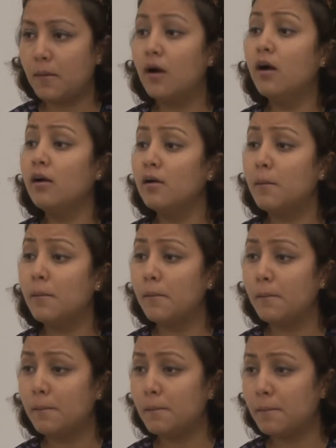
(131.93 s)
Huh? They
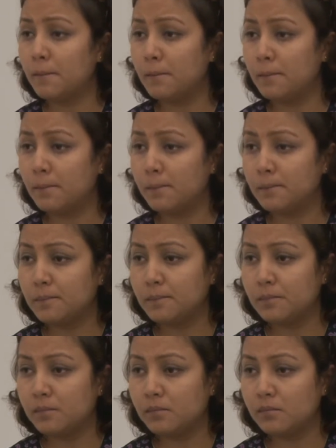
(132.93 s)
cannot deny treatment
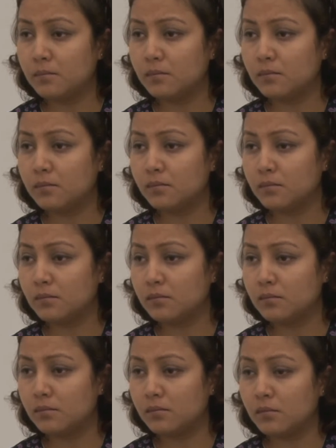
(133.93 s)
if you go to
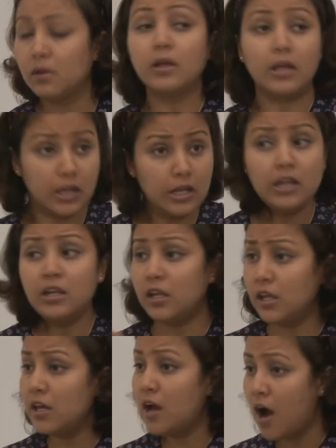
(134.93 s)

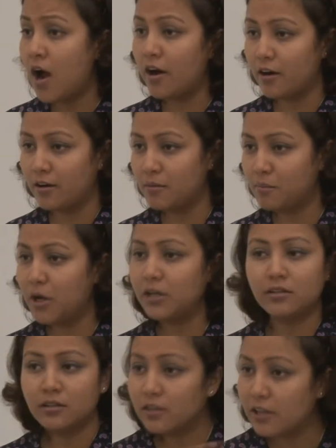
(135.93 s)
emergency room. In ER,
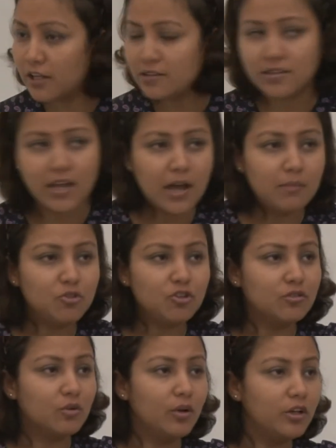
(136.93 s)
but let's say I'm
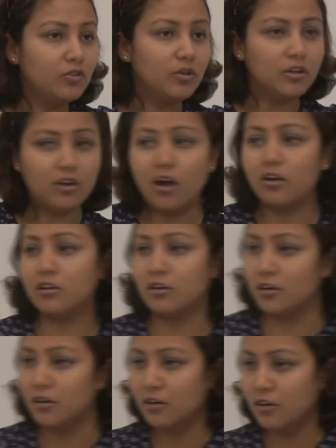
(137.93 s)
just going to a
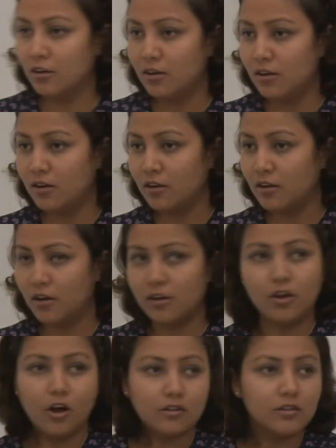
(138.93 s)
doctor, a
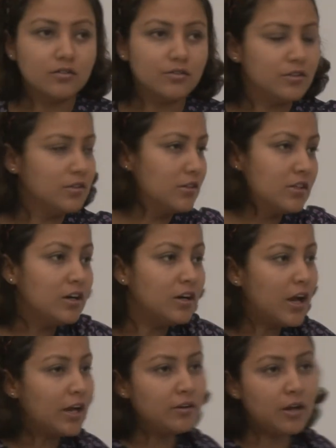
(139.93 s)
doctor's visit. Here
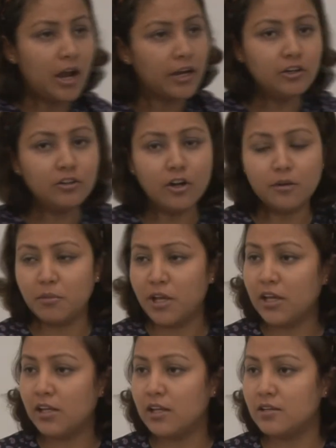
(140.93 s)
I, I did not
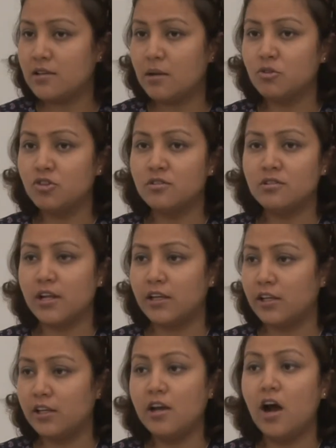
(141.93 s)
make any assumptions
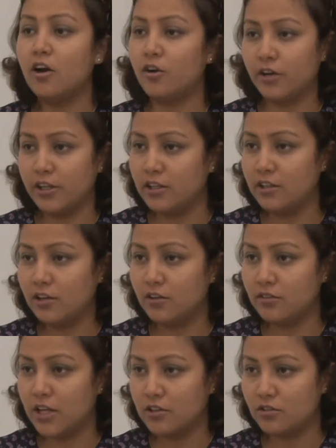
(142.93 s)
like ER or anything
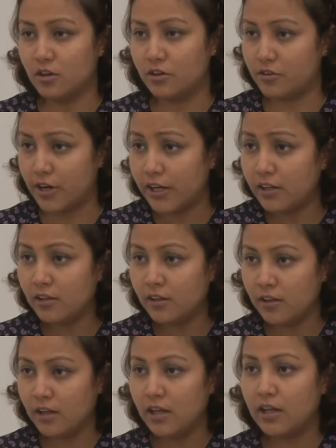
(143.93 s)
of that sort, right?
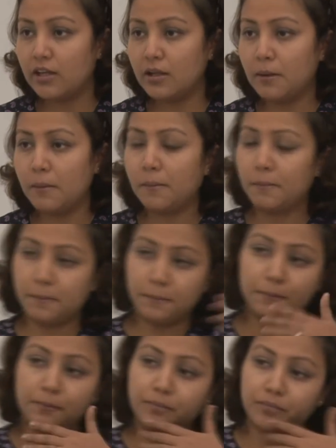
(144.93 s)
But if you're
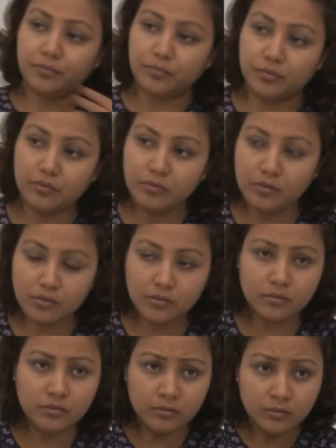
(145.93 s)
truly sick,
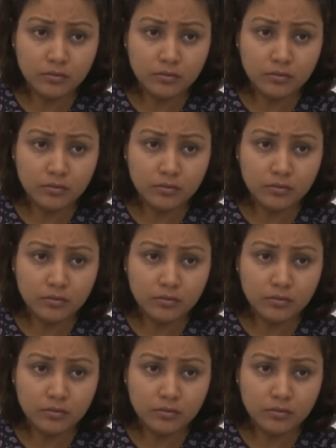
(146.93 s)
mm -hmm.